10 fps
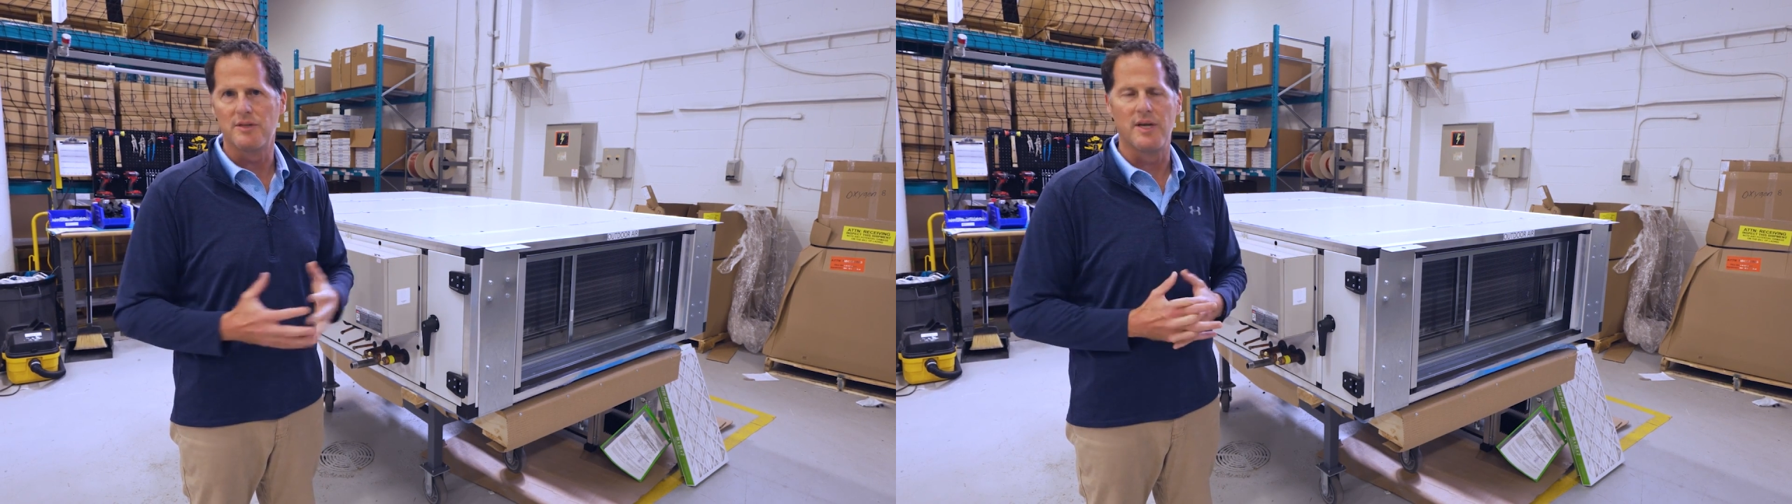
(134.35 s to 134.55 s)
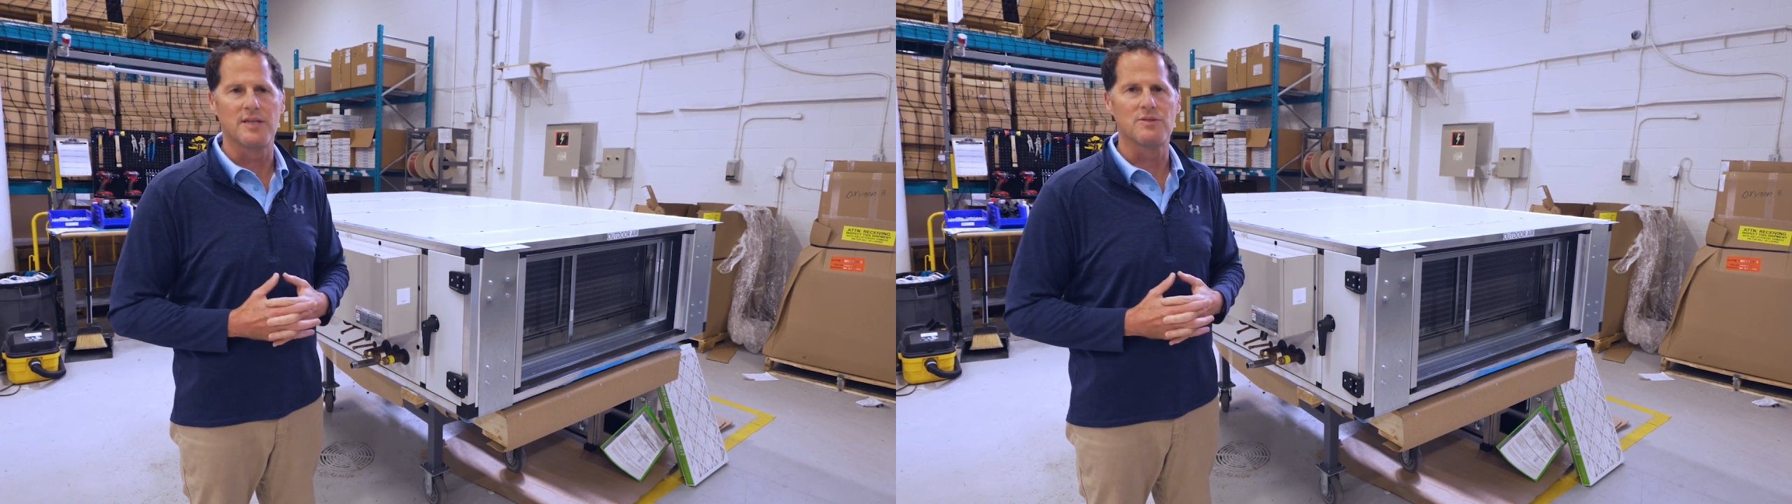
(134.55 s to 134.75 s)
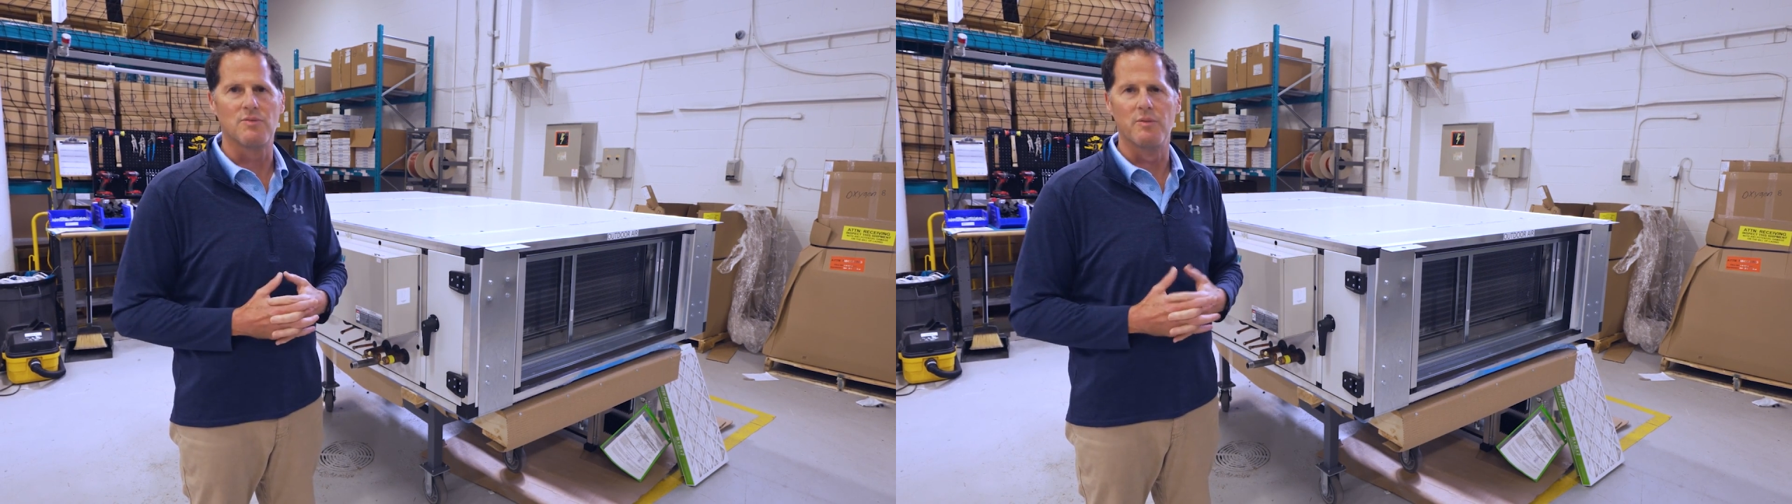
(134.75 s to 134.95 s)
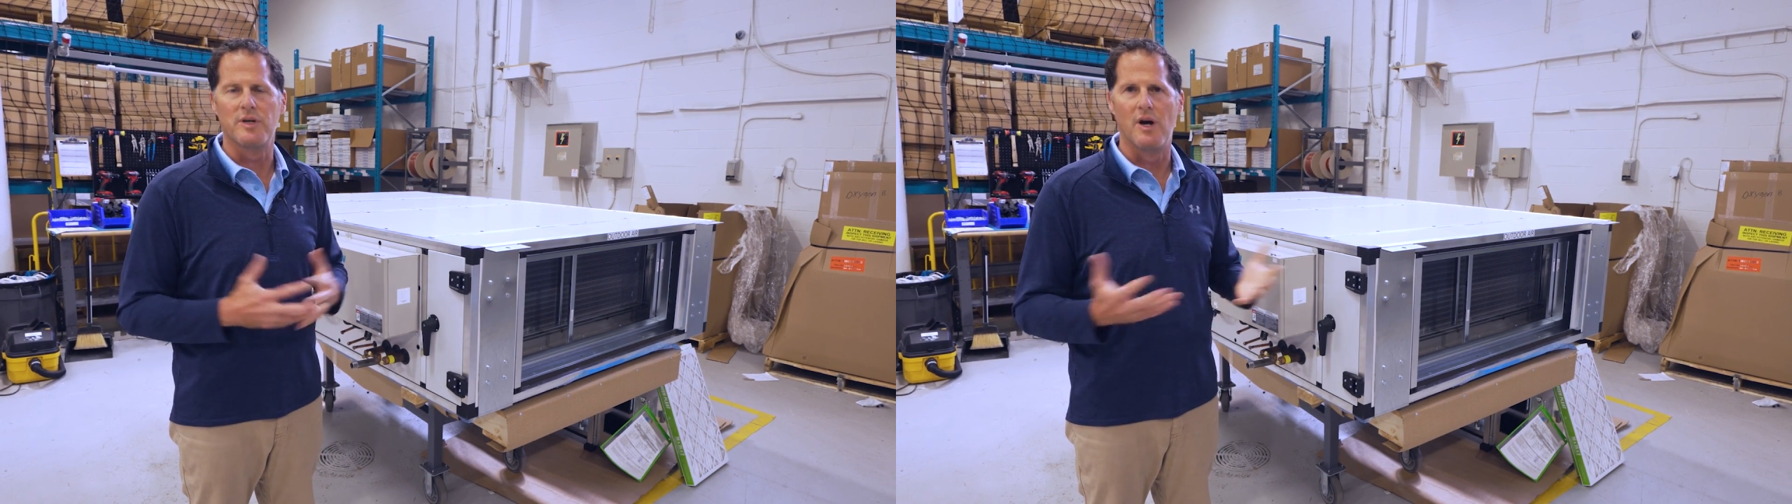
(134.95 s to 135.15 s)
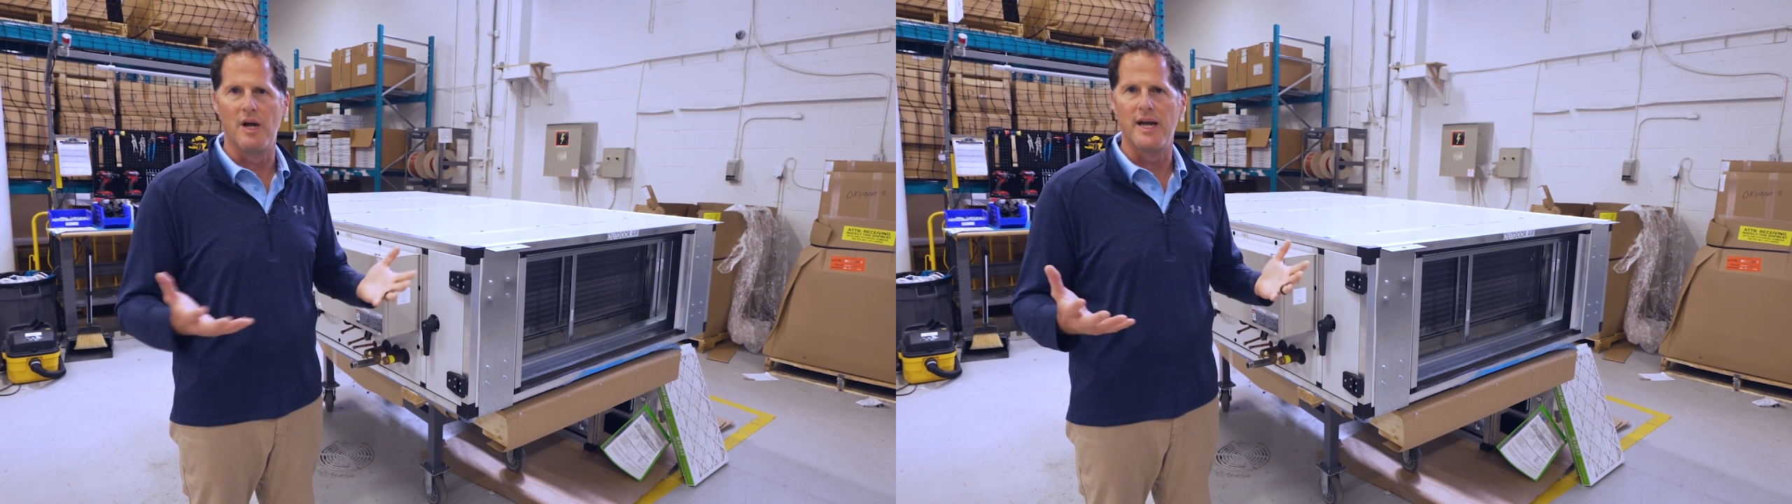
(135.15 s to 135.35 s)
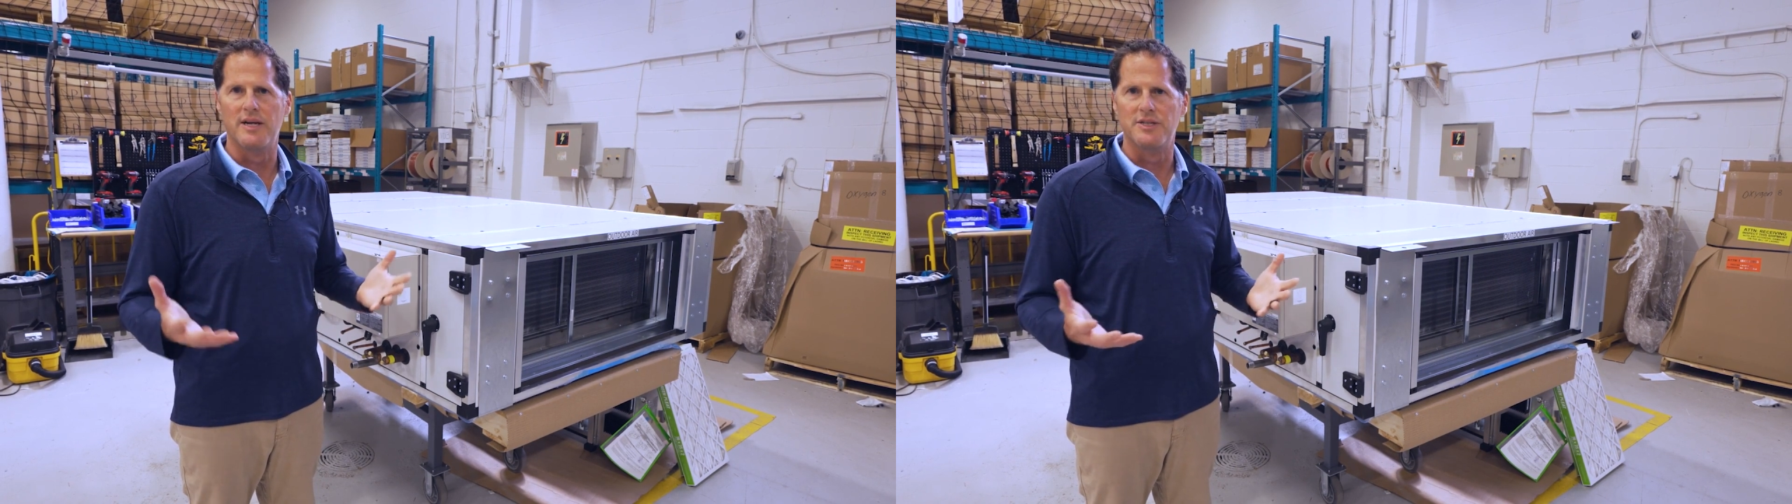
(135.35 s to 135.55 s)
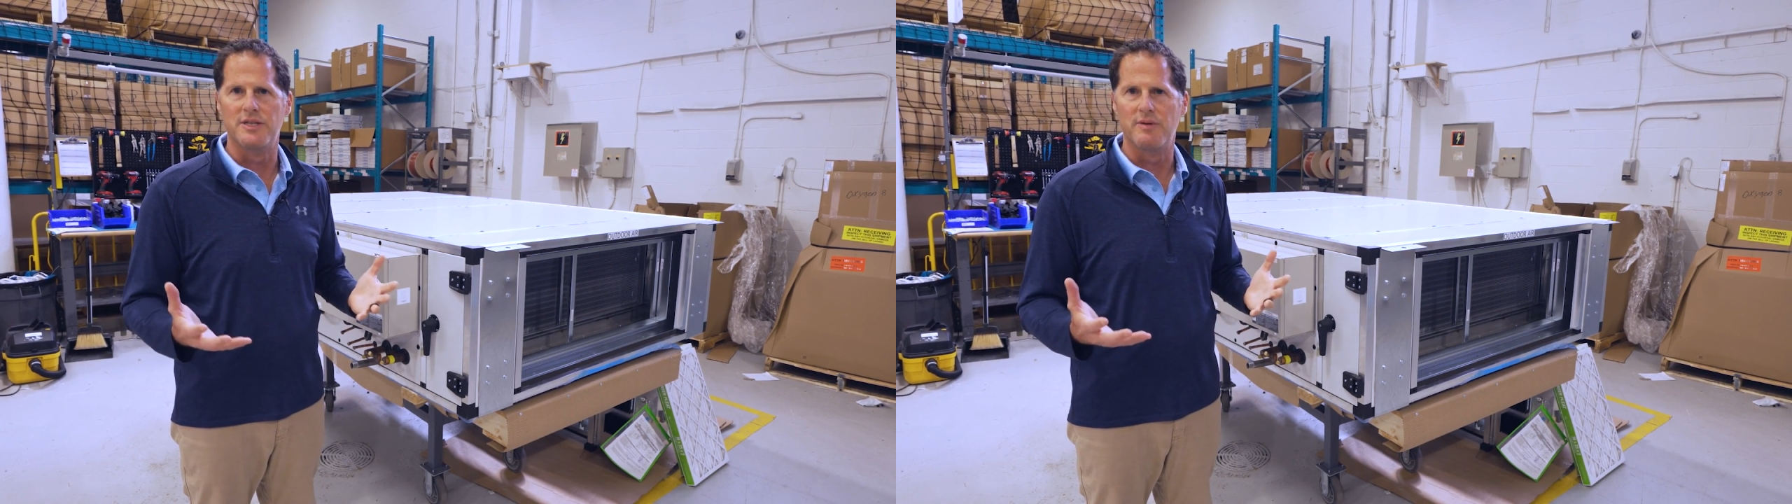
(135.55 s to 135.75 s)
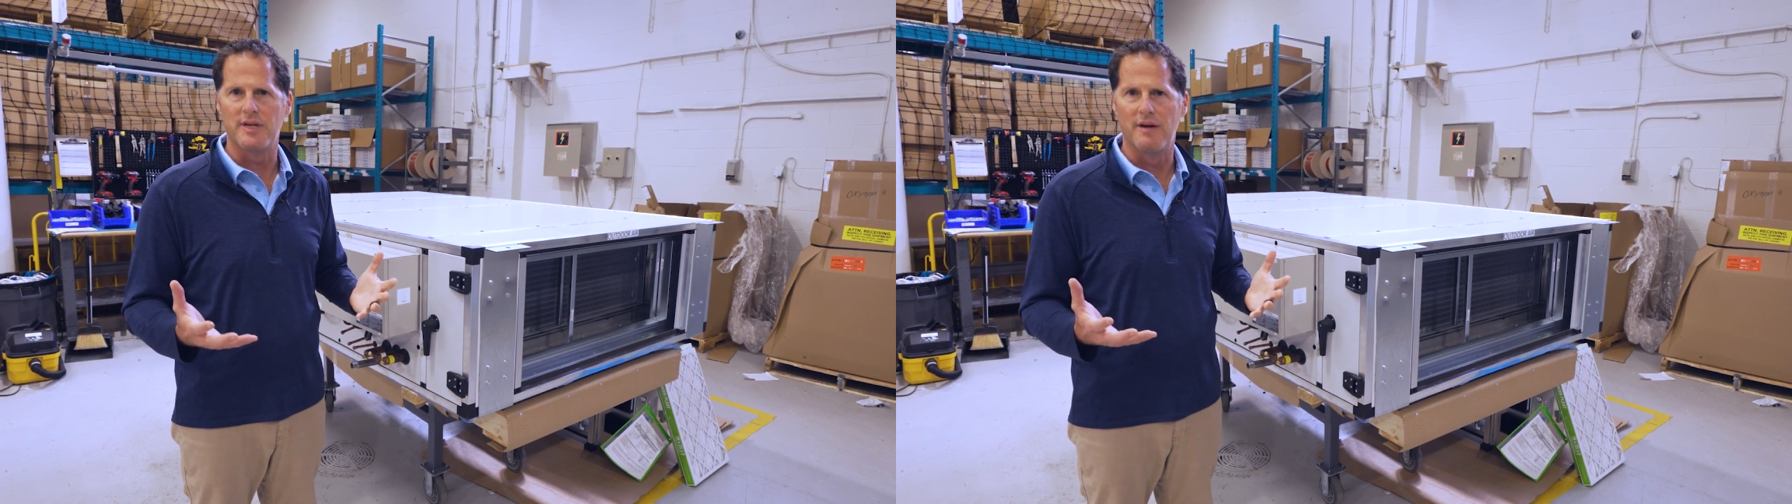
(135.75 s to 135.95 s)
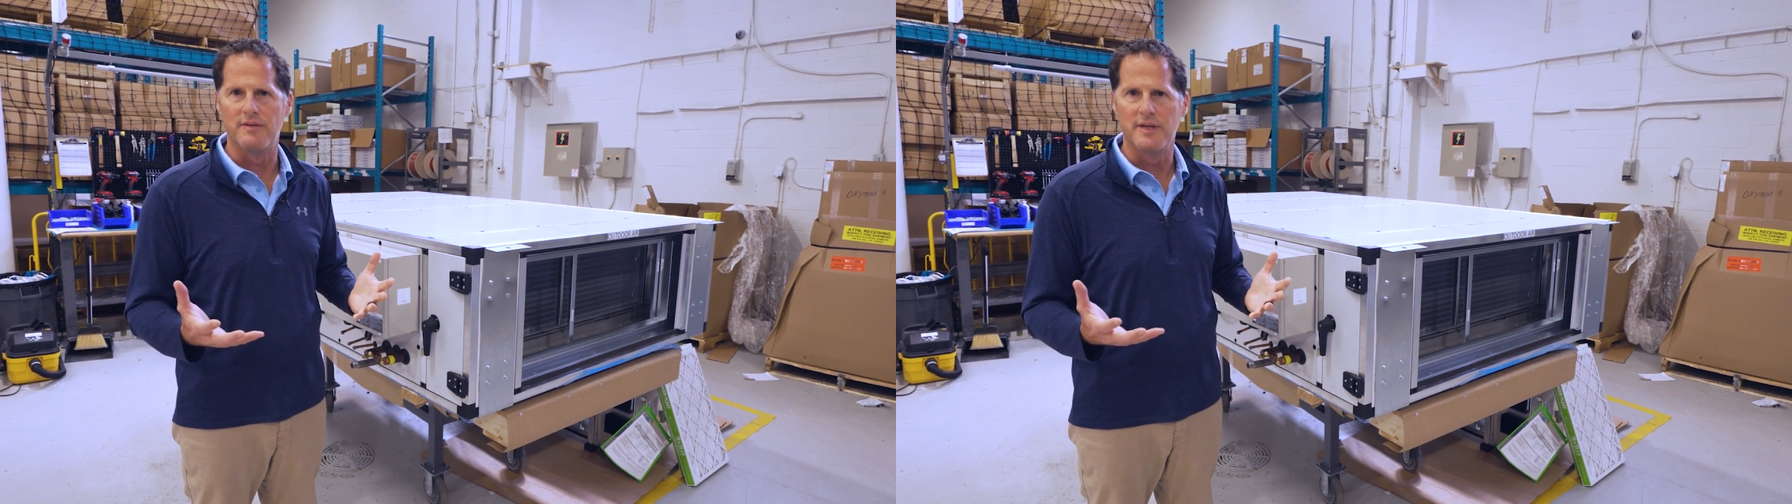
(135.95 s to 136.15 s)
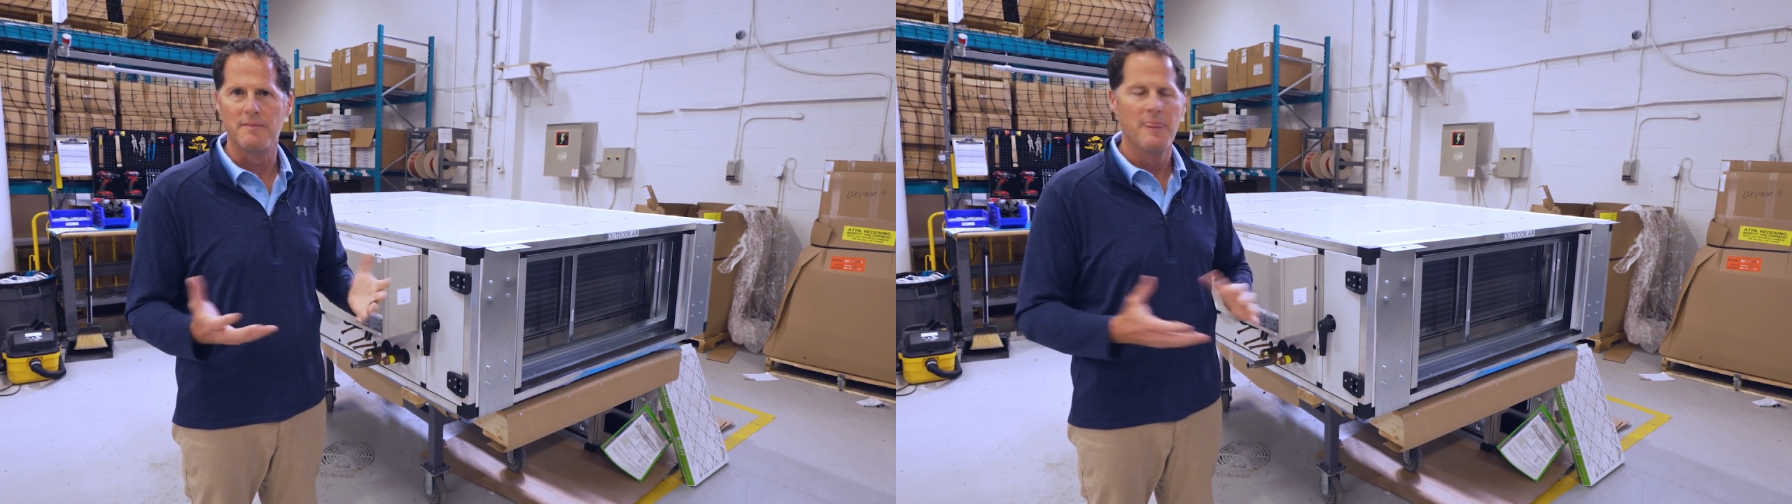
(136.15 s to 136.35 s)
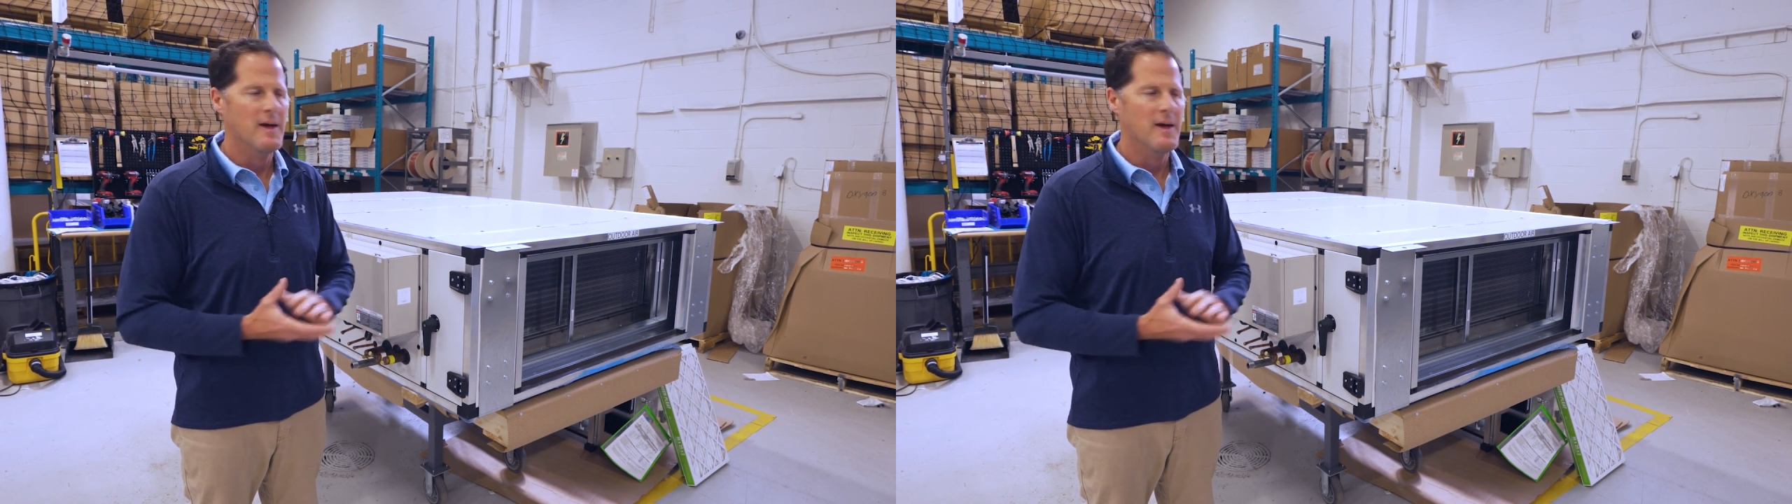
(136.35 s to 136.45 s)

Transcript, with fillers: So that's what we call energy recovery.